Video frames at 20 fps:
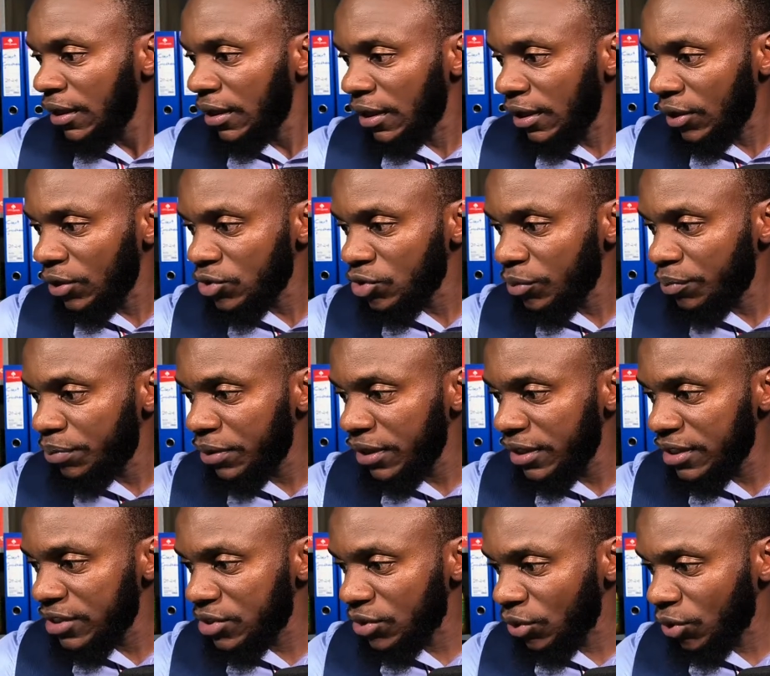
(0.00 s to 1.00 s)
I also pin
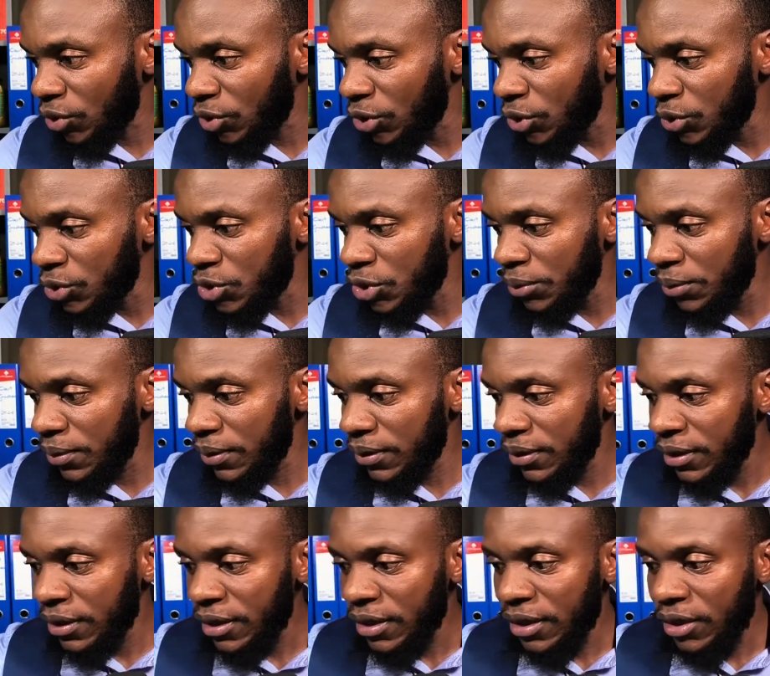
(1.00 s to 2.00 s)
it on YouTube.
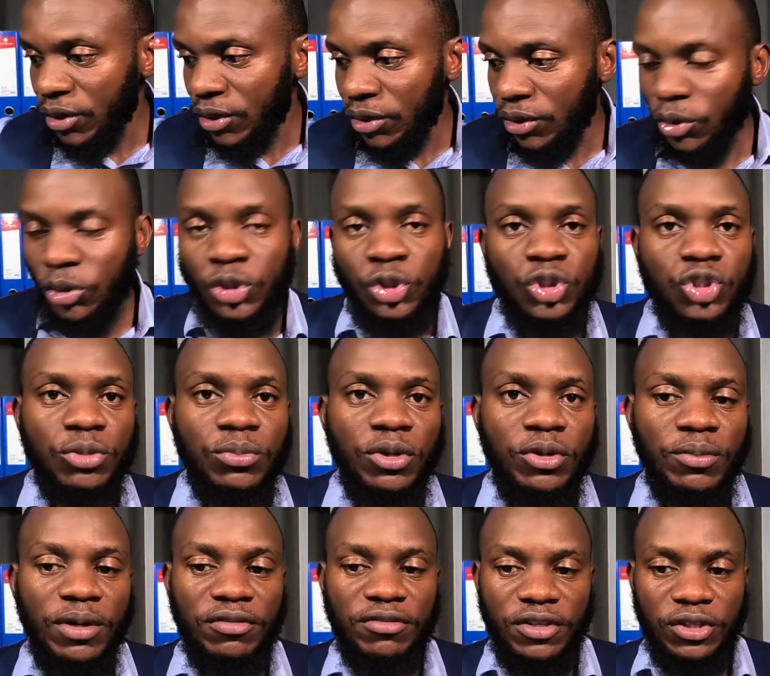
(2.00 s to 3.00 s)
On YouTube, on
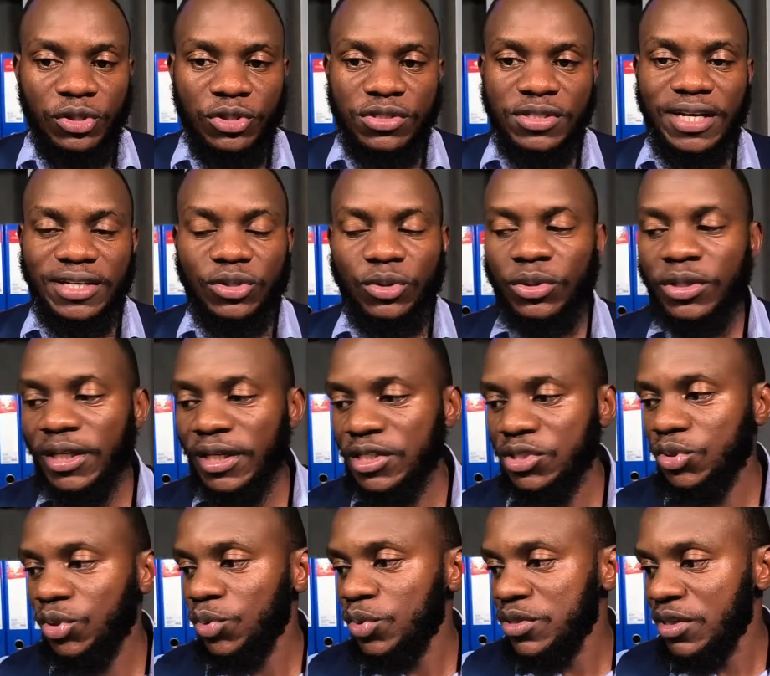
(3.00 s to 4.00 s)
my videos, that contact is
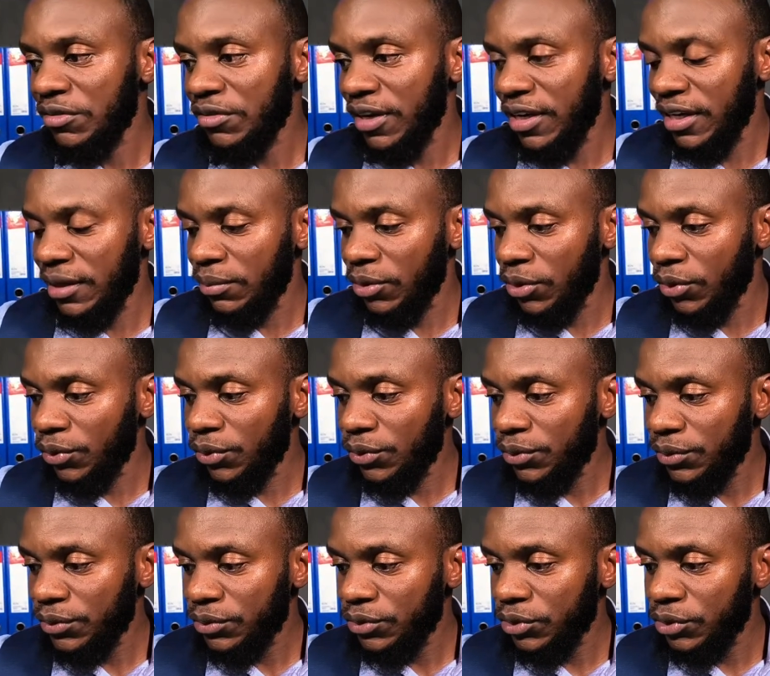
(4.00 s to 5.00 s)
always available though.
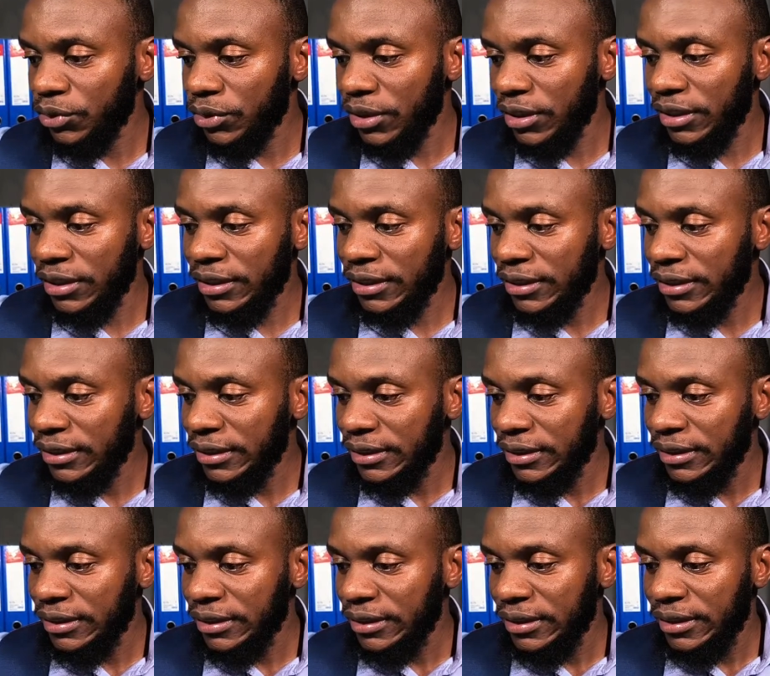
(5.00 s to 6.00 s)
So you can,
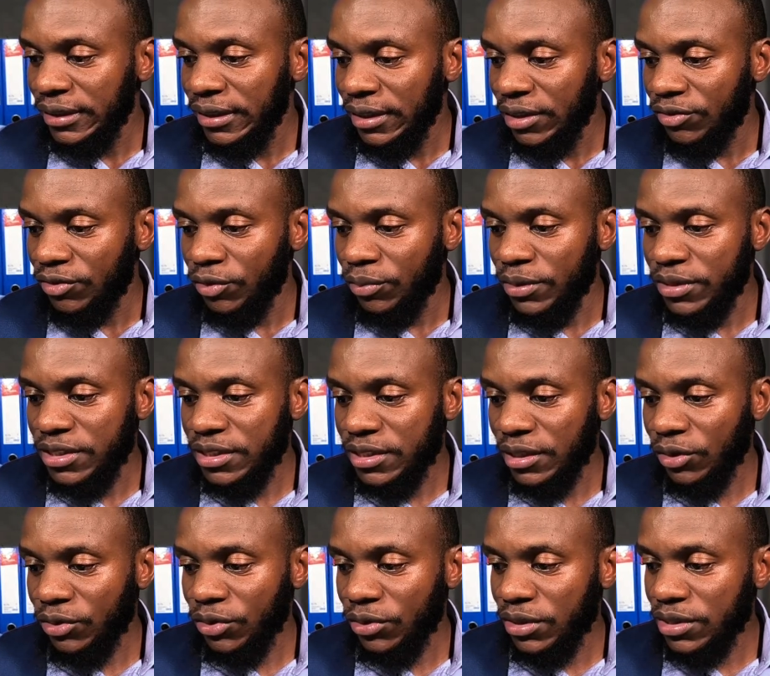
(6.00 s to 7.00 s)
if you miss it
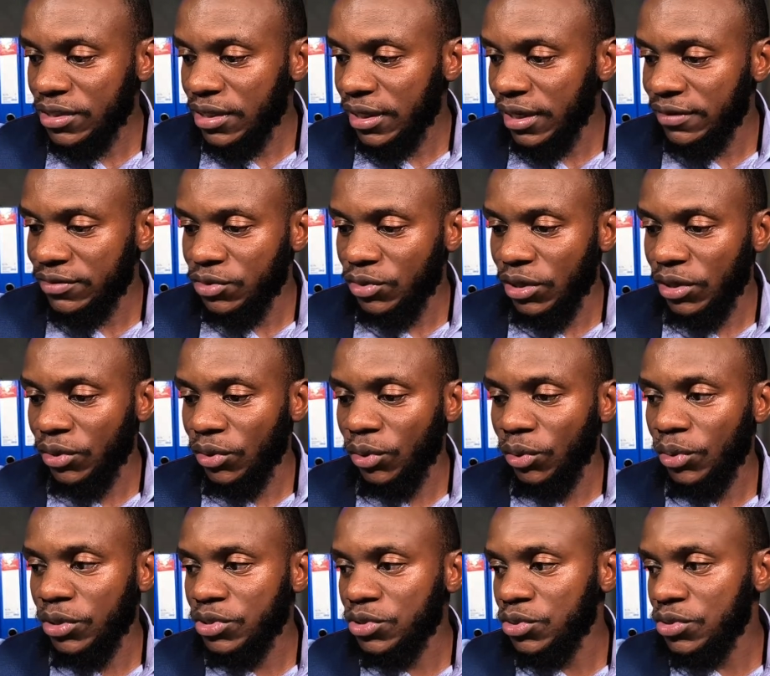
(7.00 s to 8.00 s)
out on these lives, you can
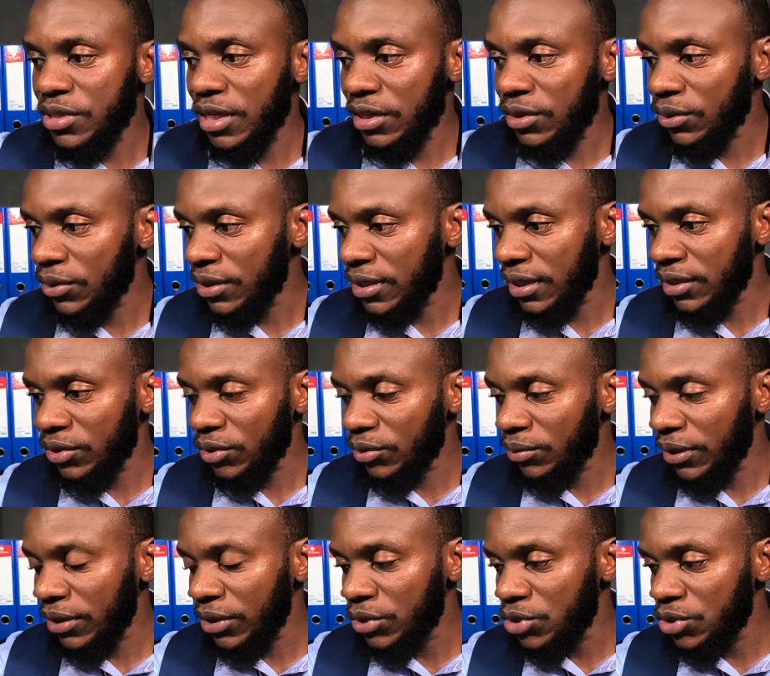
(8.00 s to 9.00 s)
always use that contact on
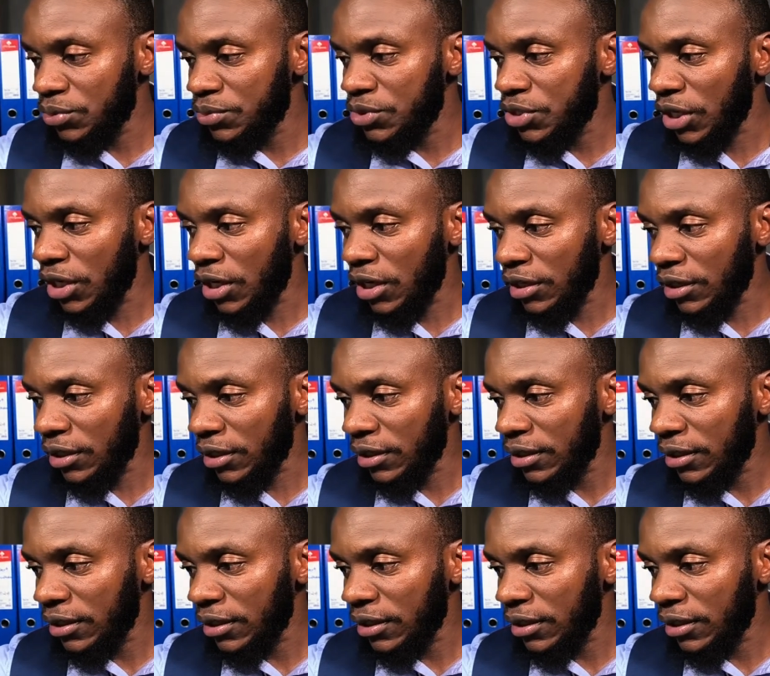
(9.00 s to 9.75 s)
my YouTube channel.